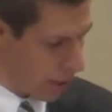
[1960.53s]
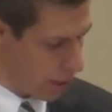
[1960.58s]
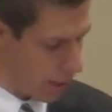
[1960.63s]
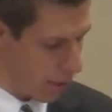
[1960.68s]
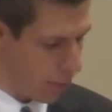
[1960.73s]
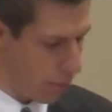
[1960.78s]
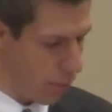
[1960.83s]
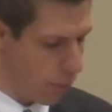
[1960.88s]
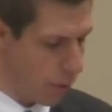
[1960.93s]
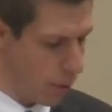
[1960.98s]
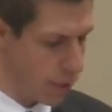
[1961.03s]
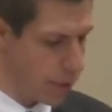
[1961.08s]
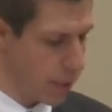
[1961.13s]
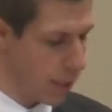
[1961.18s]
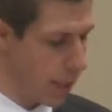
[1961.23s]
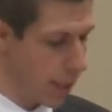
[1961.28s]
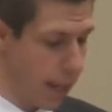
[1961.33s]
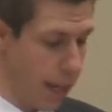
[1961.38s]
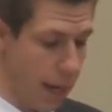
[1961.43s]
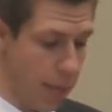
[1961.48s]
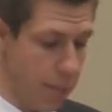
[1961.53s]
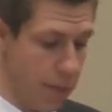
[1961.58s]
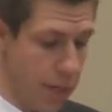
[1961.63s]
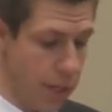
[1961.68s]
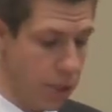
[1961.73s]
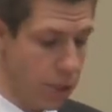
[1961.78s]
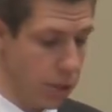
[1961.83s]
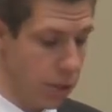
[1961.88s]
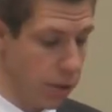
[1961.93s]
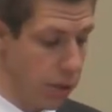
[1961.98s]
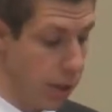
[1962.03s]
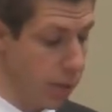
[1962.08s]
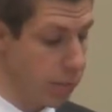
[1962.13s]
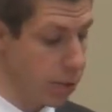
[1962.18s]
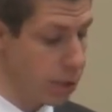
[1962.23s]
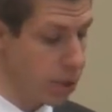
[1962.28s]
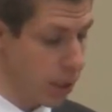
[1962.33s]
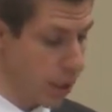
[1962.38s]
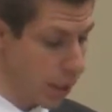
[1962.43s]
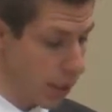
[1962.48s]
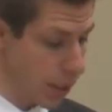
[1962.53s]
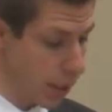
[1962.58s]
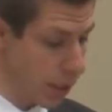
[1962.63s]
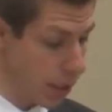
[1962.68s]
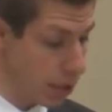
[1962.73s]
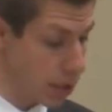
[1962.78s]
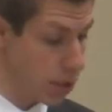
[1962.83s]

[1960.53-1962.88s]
Therefore, his calamity shall come suddenly.